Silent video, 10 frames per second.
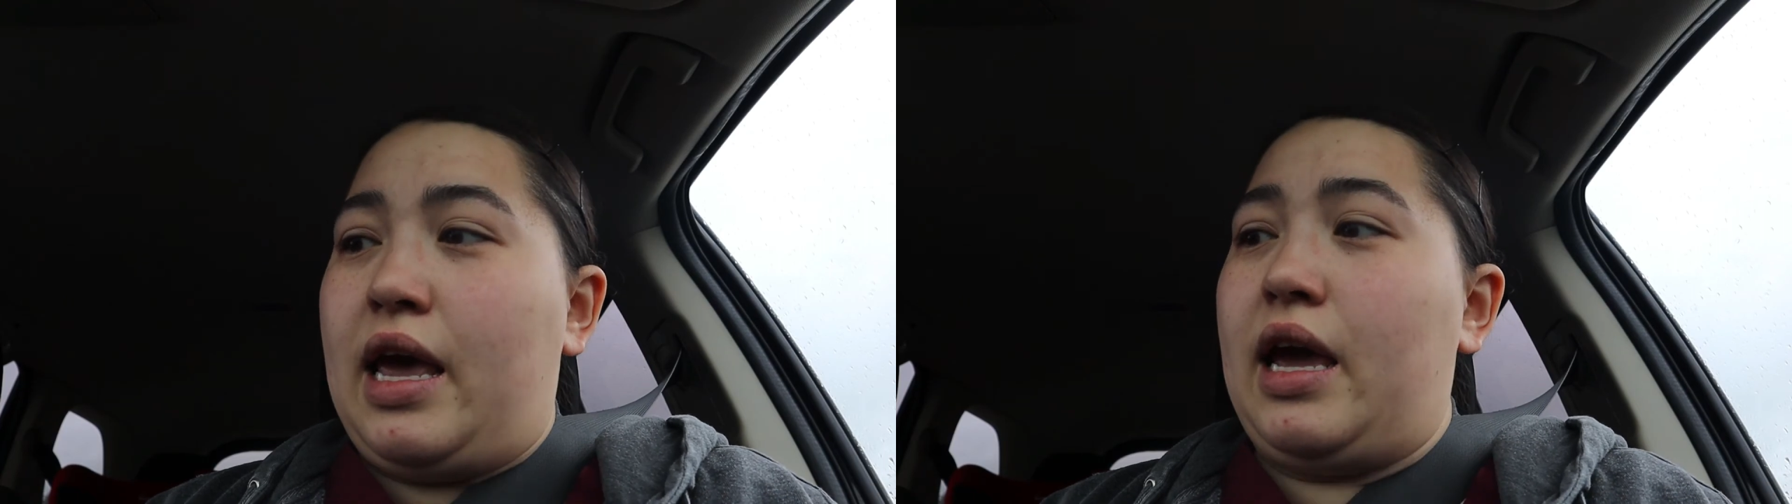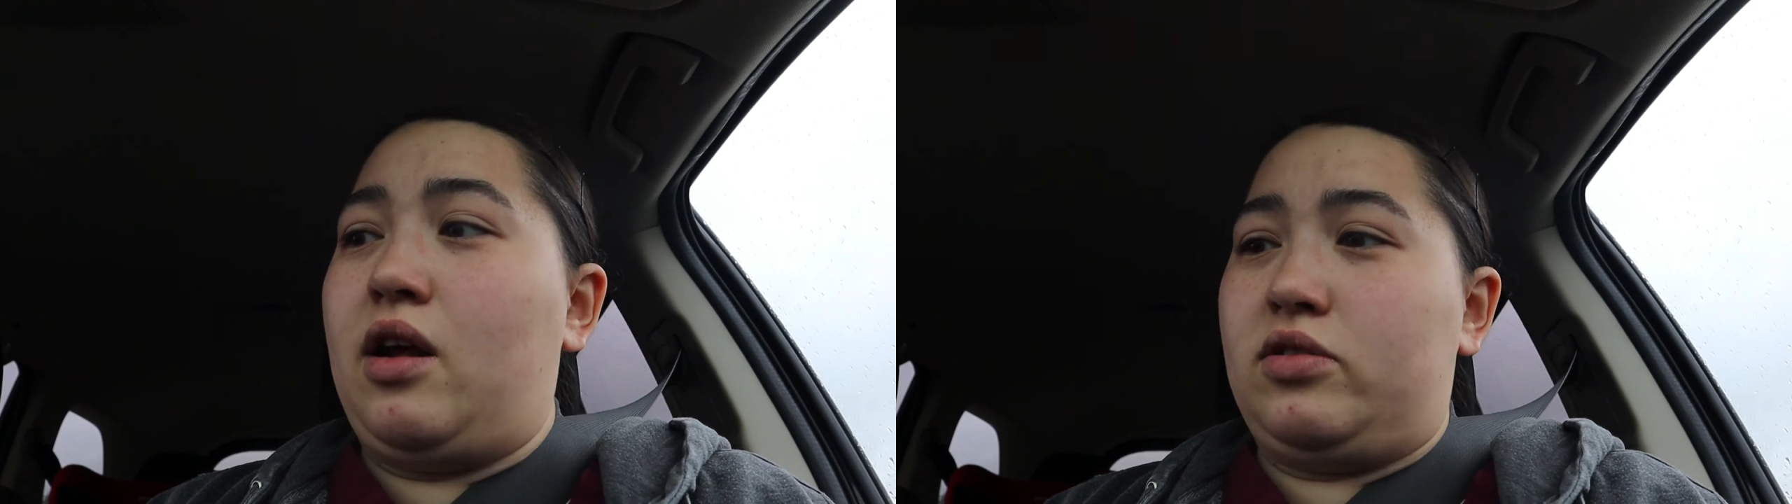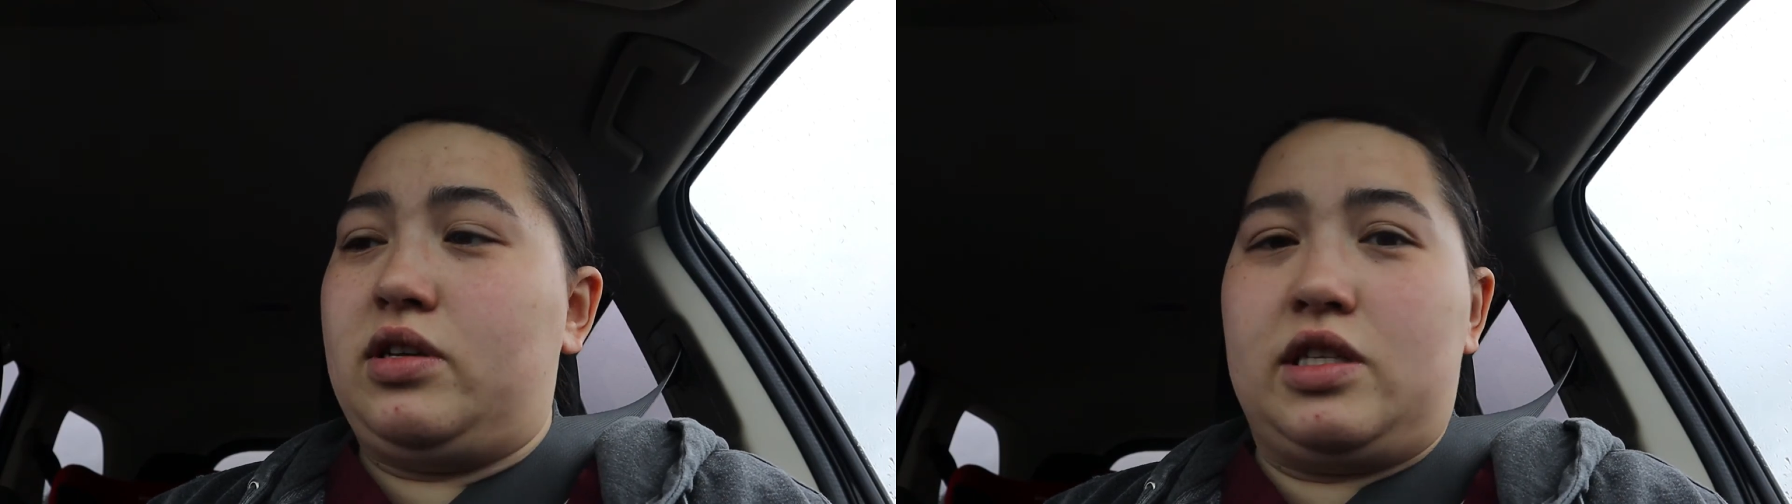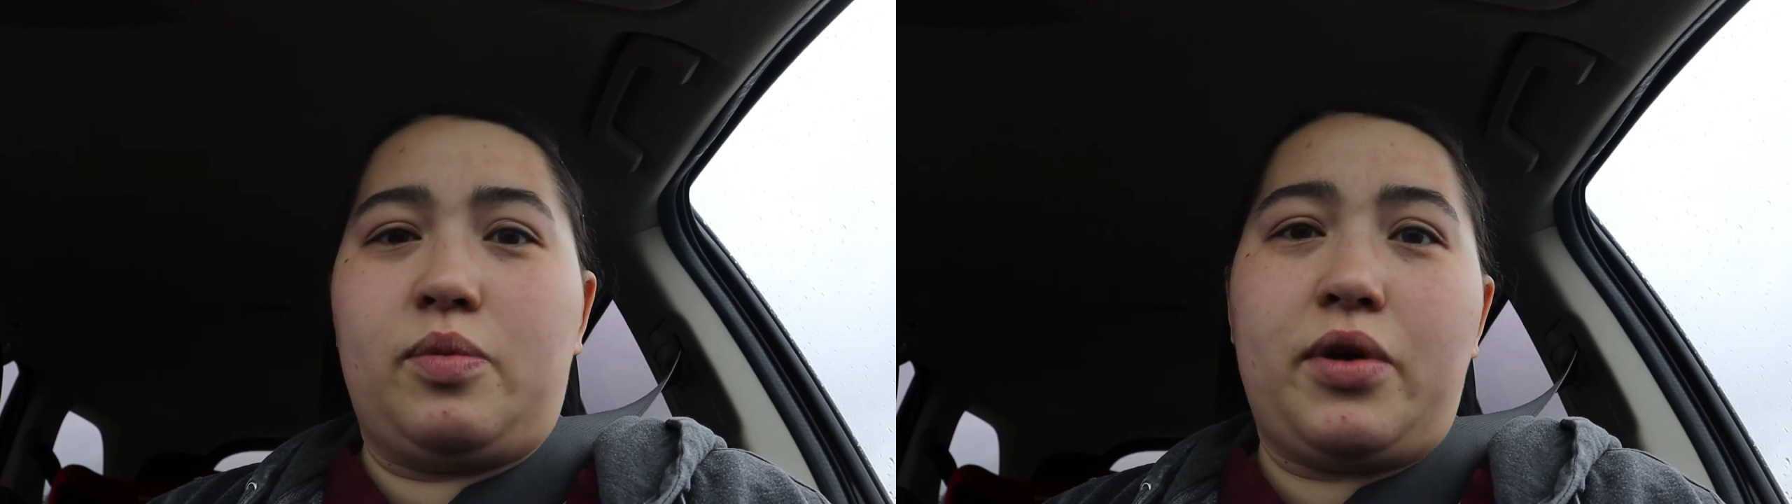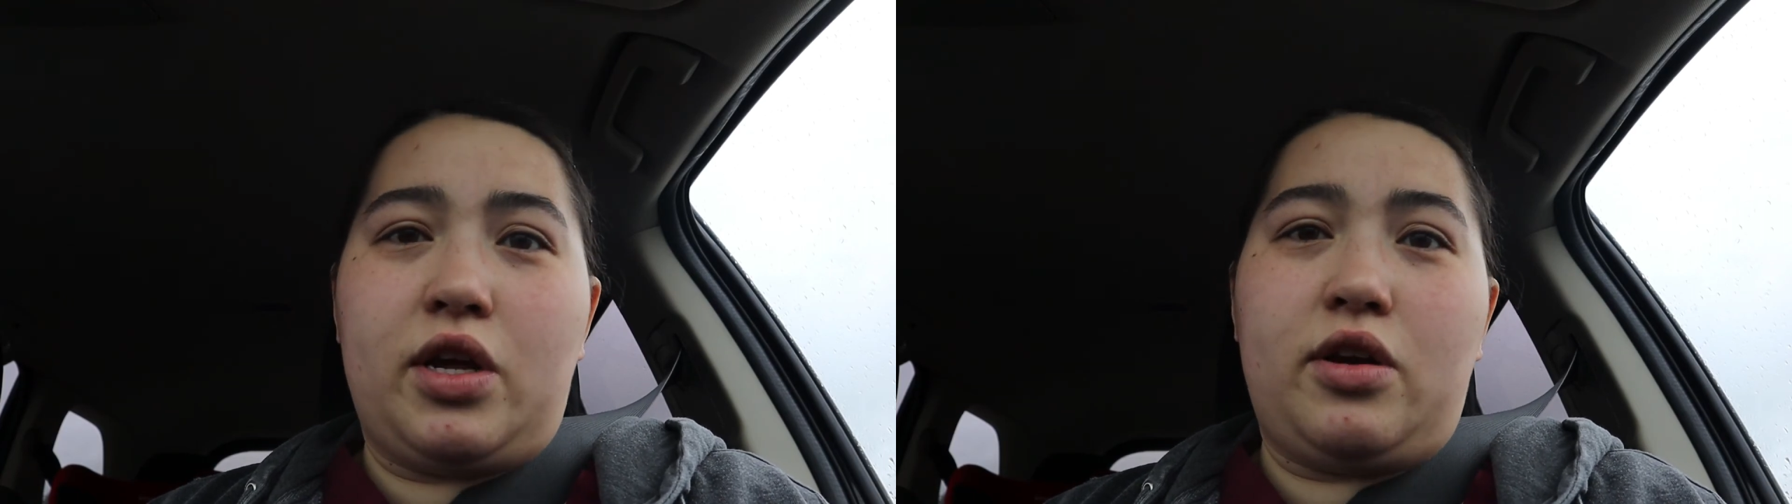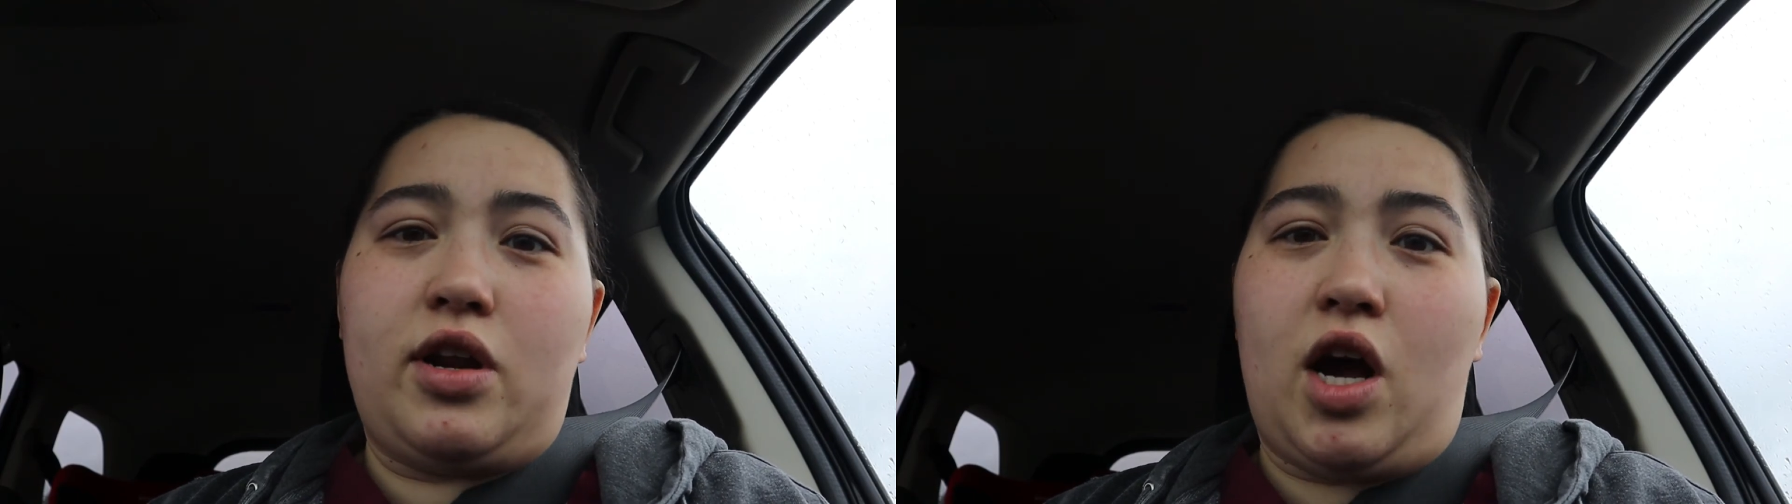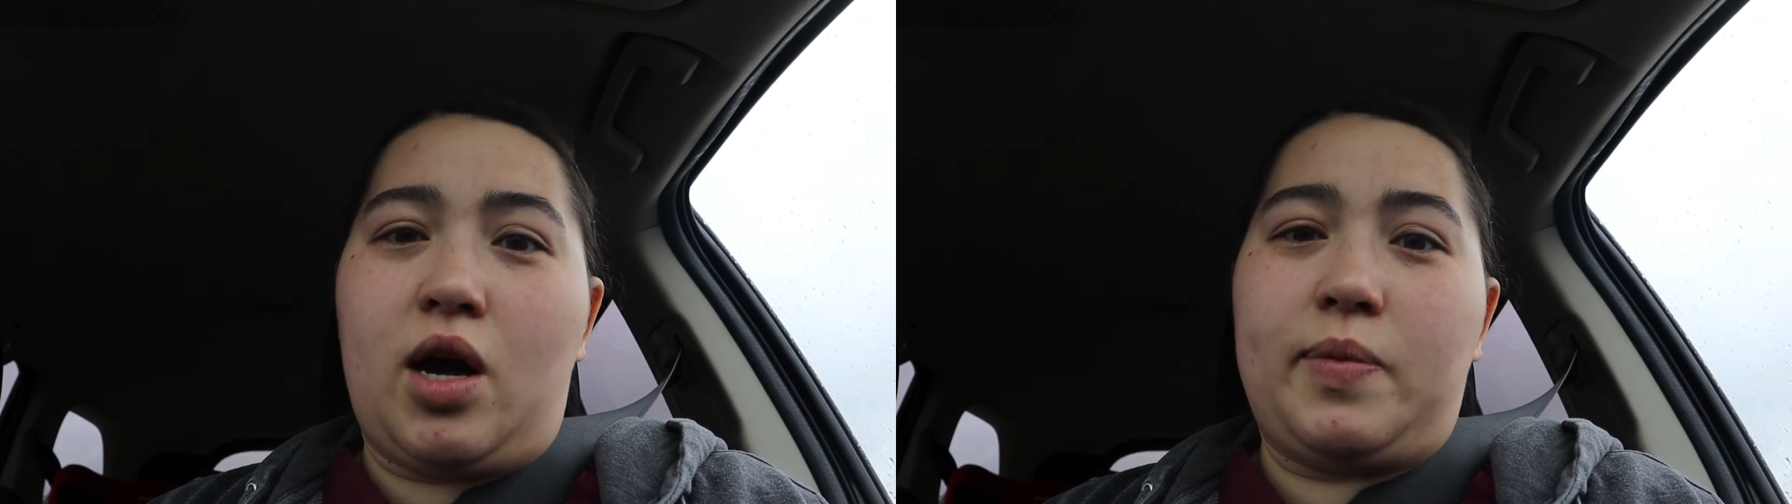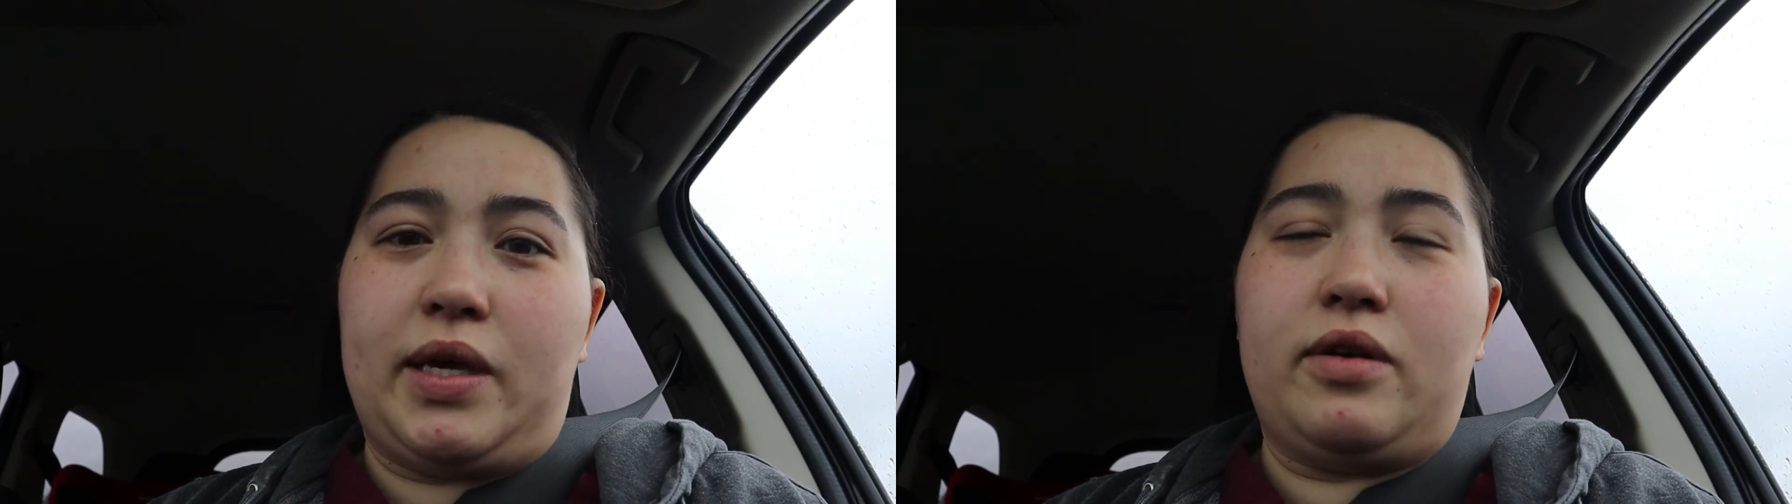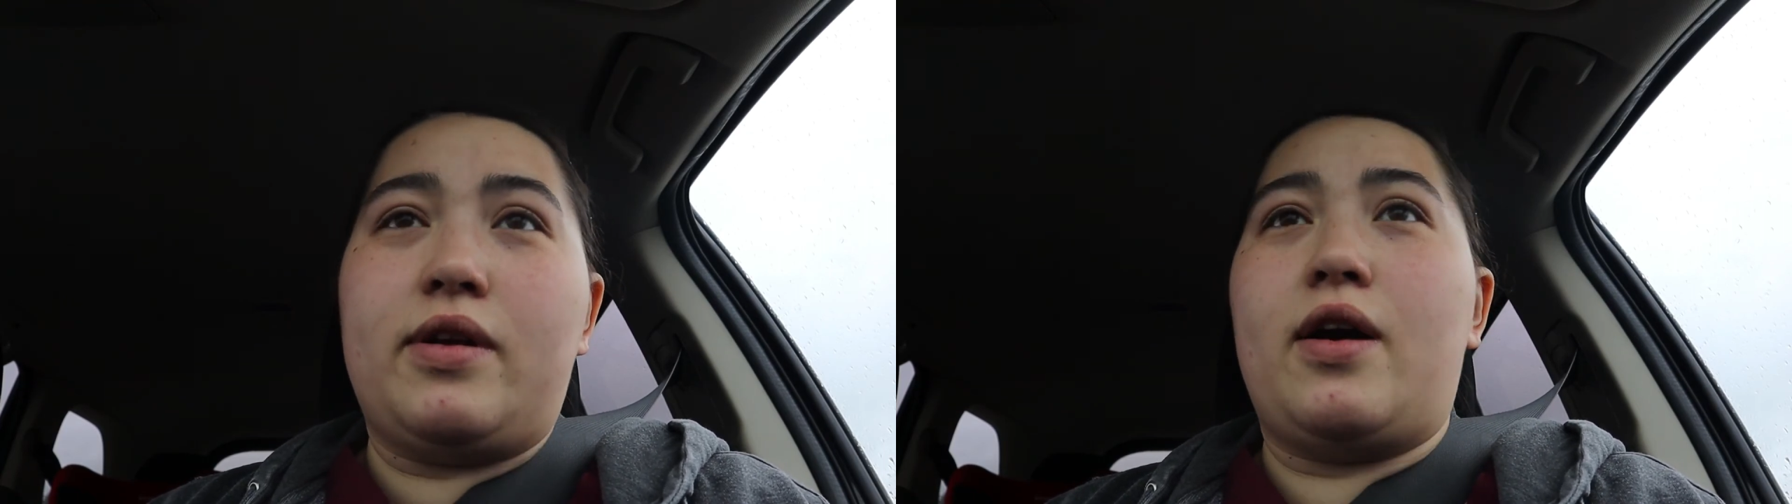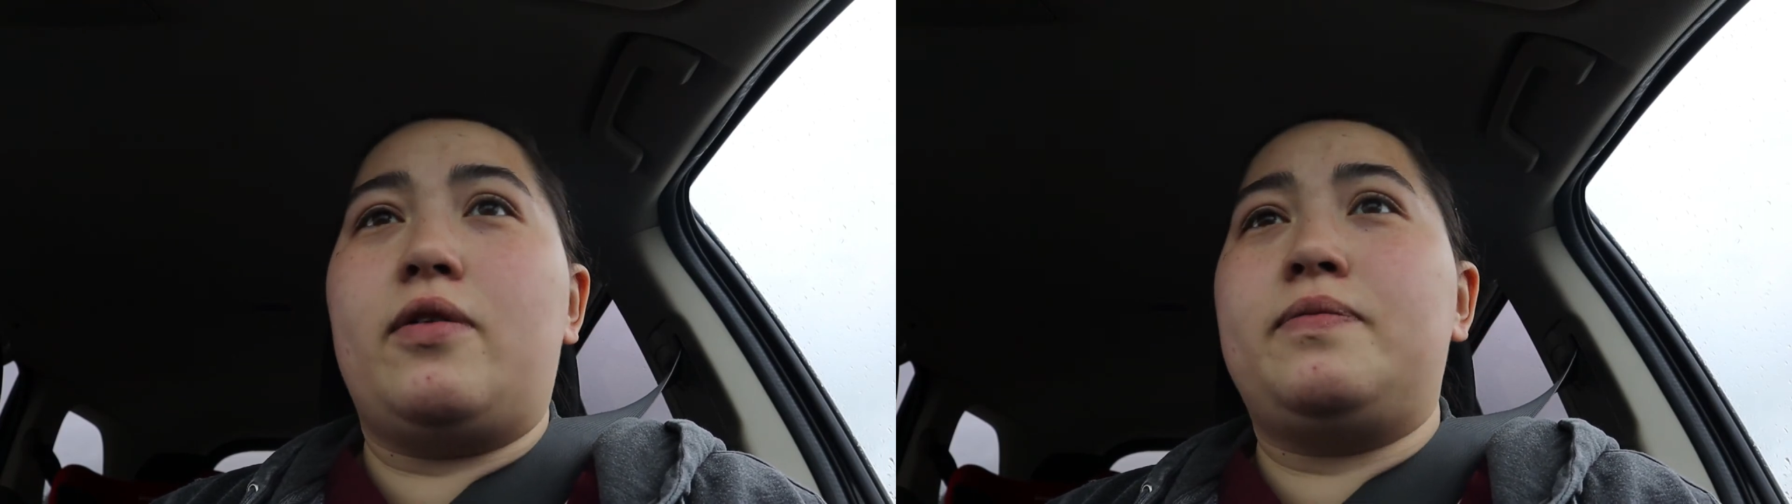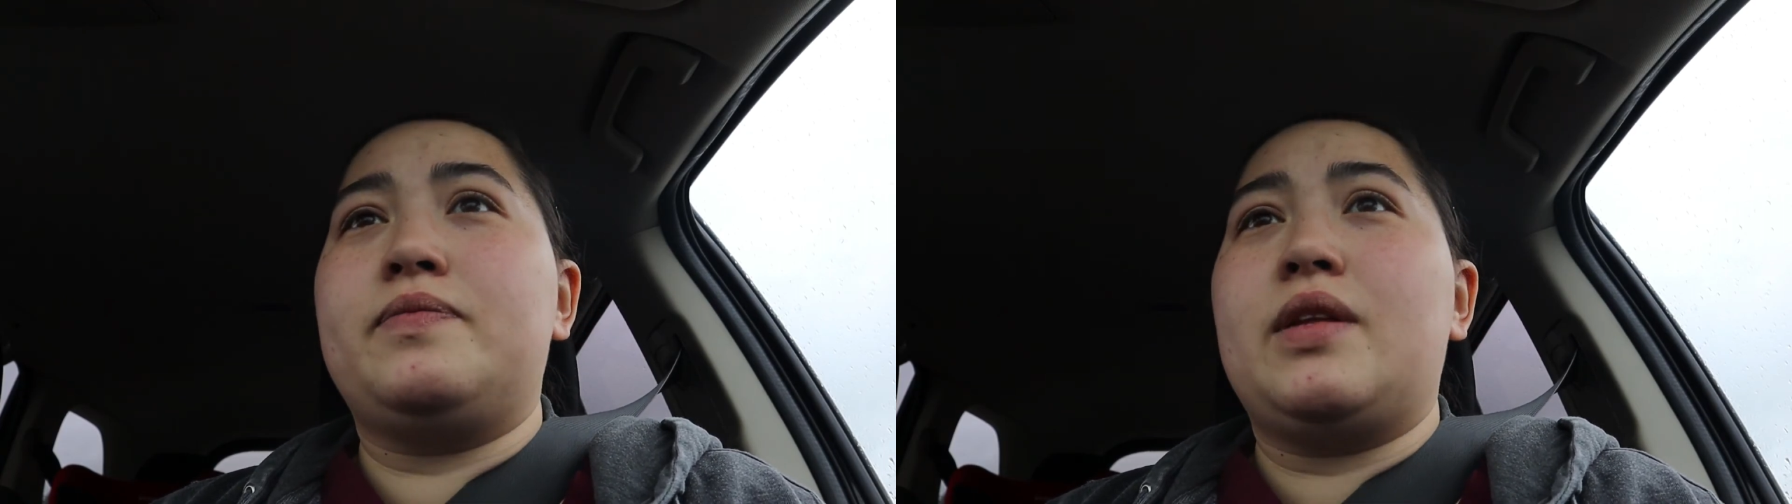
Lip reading: And also, it's a pretty good hobby, you know?